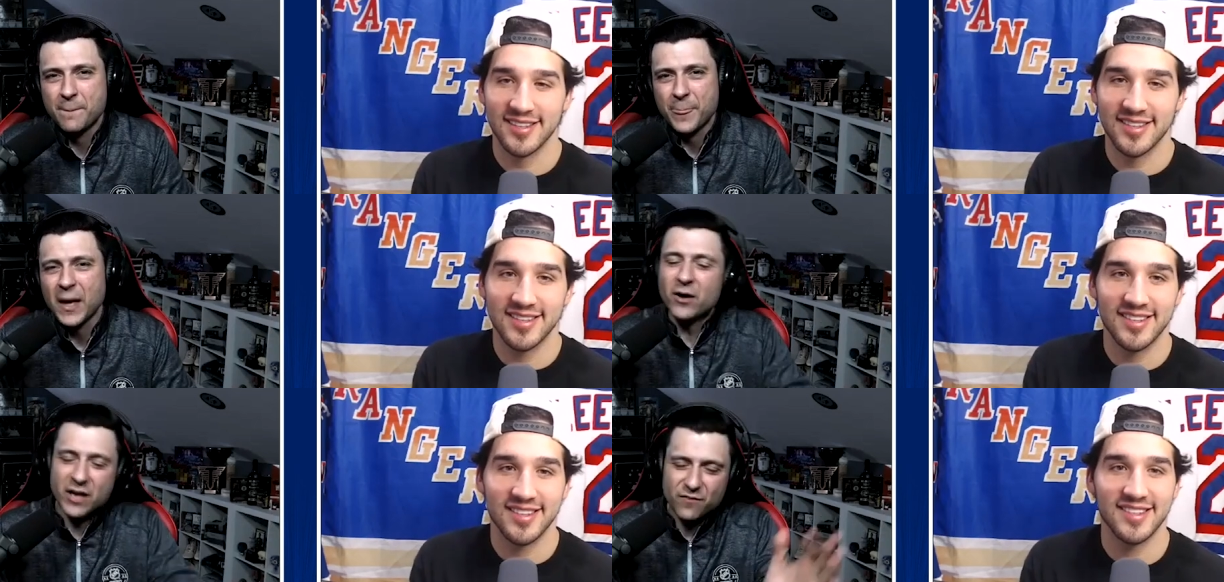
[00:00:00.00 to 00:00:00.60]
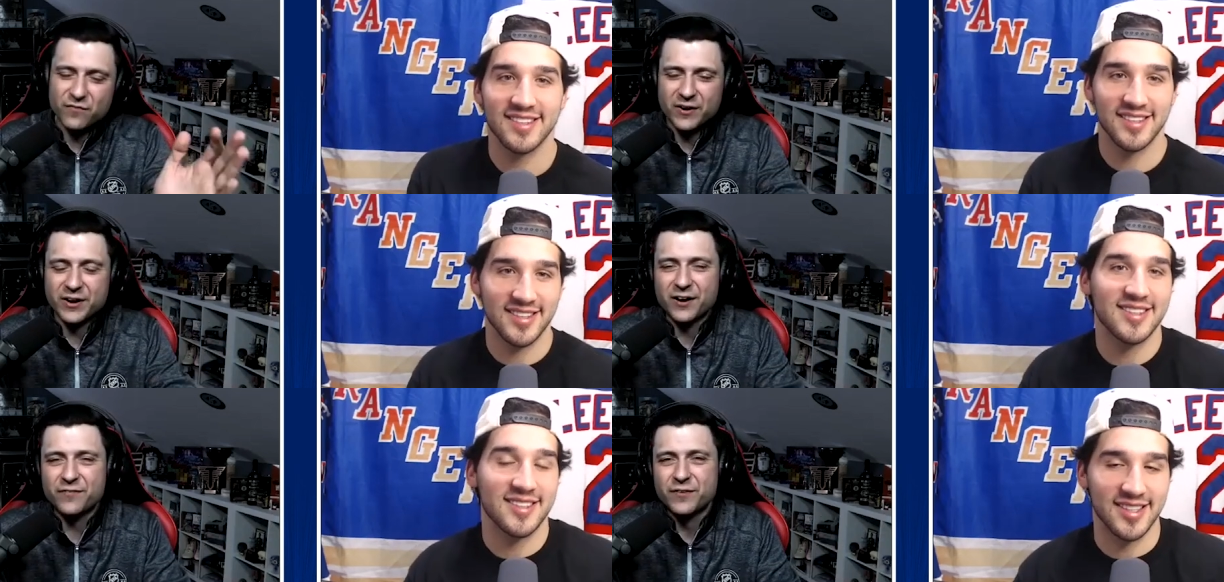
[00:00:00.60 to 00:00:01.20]
Speaker 1: Okay, fair
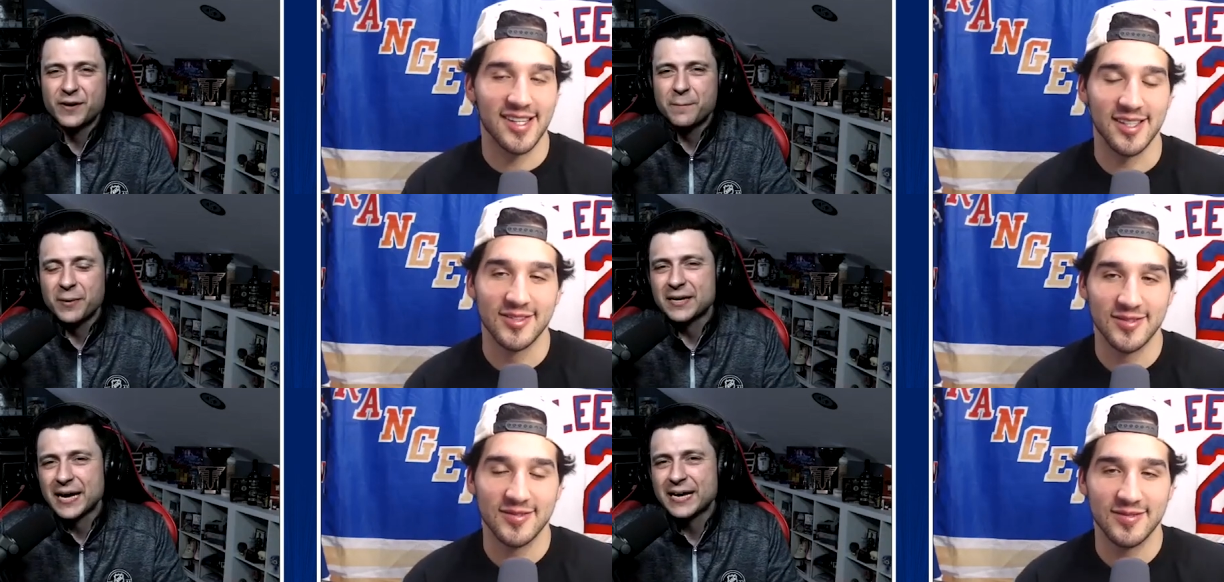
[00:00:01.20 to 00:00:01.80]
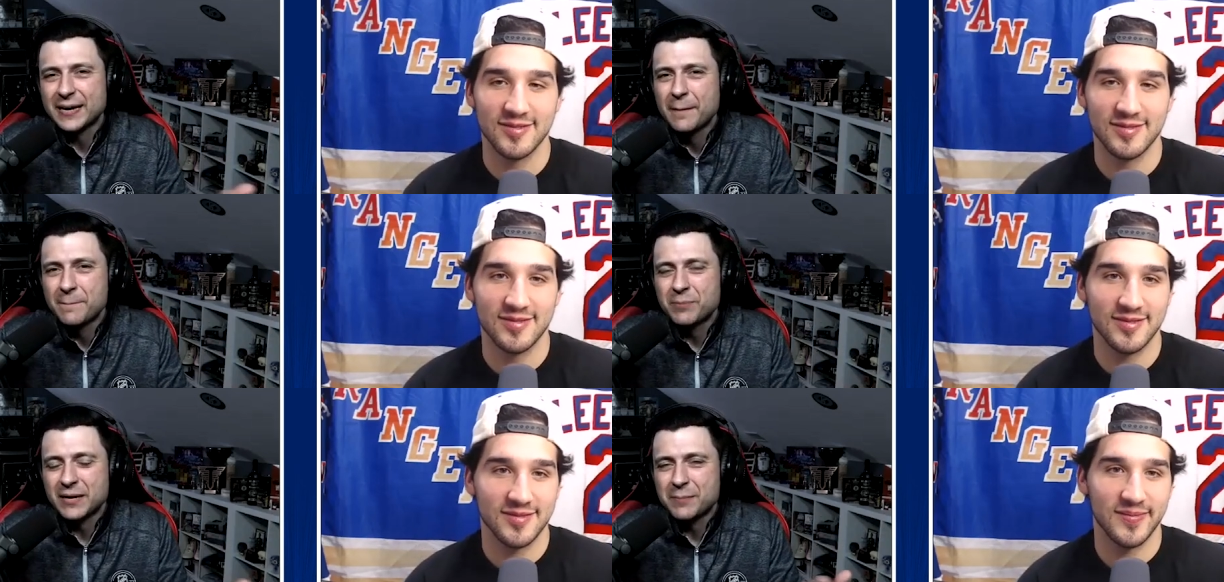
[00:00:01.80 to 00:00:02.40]
enough. Yeah. But like,
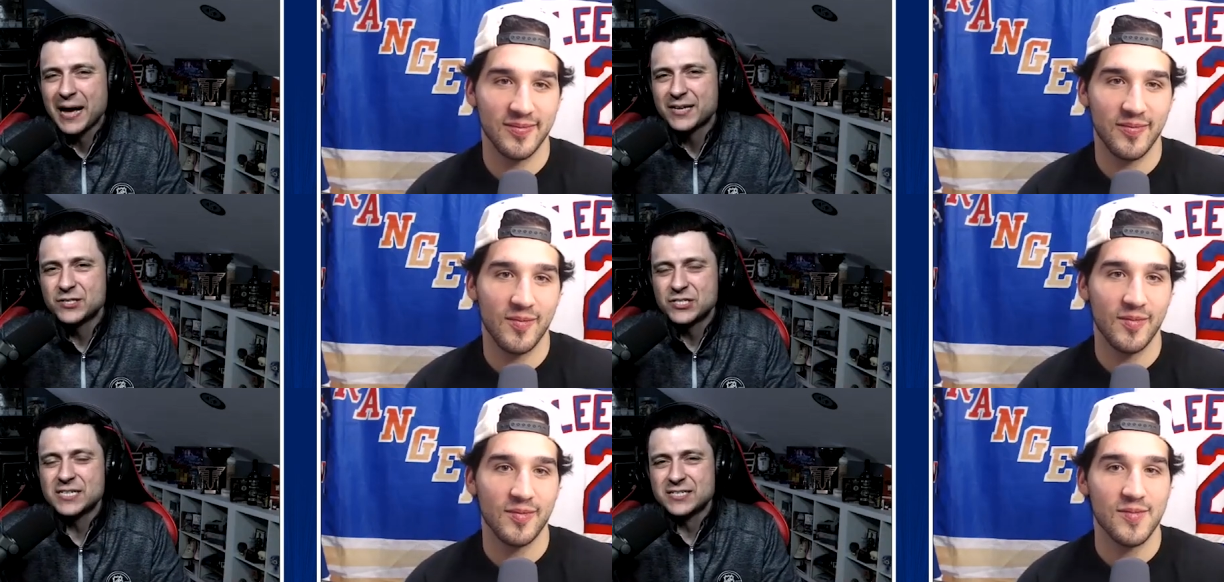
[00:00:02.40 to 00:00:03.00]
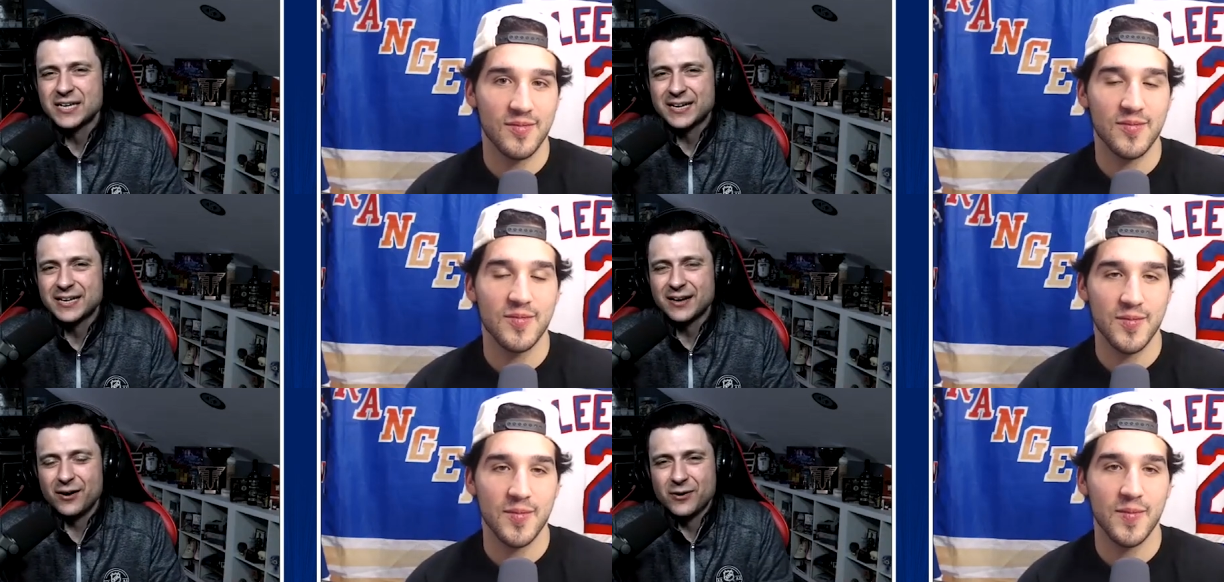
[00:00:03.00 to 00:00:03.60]
but like mac and cheese, like, you
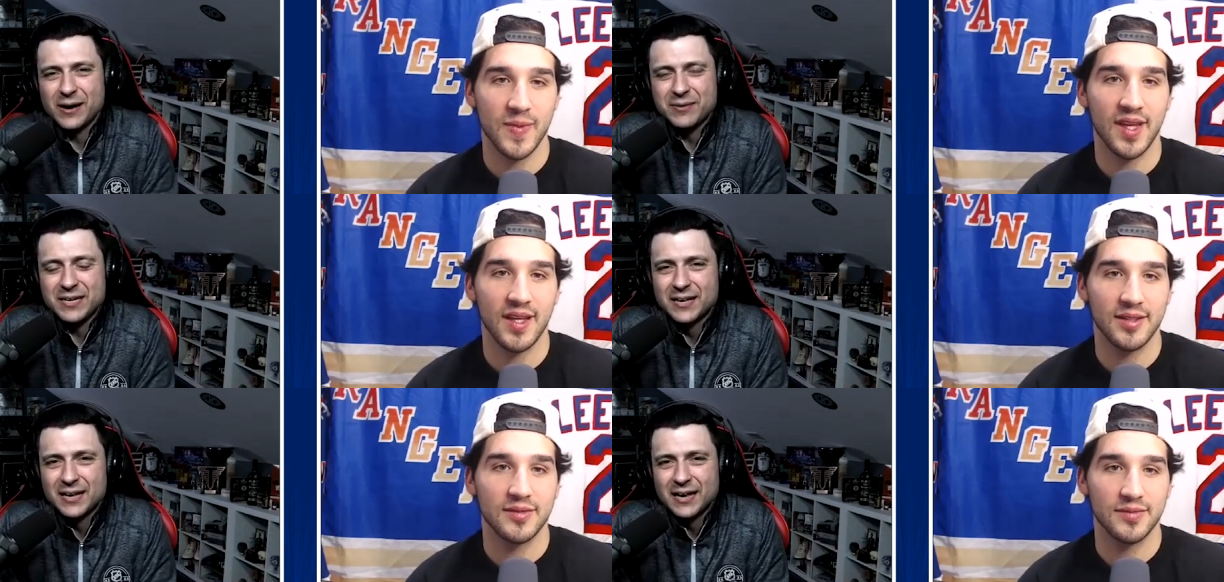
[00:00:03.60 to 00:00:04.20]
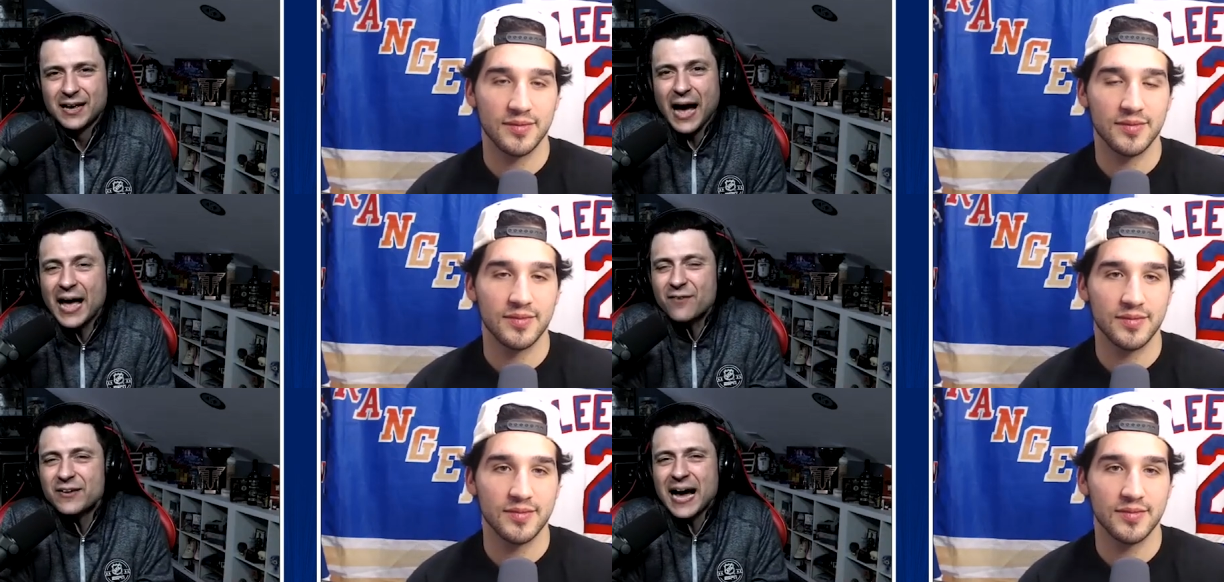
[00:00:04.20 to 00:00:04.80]
know, I mean, I
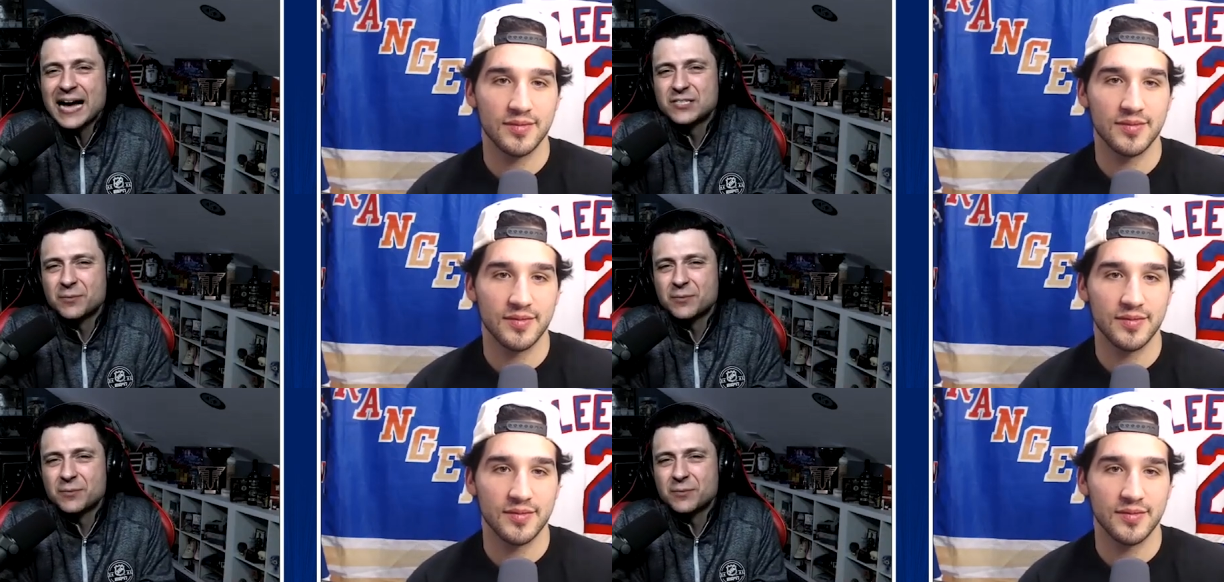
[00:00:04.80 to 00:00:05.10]
even asked him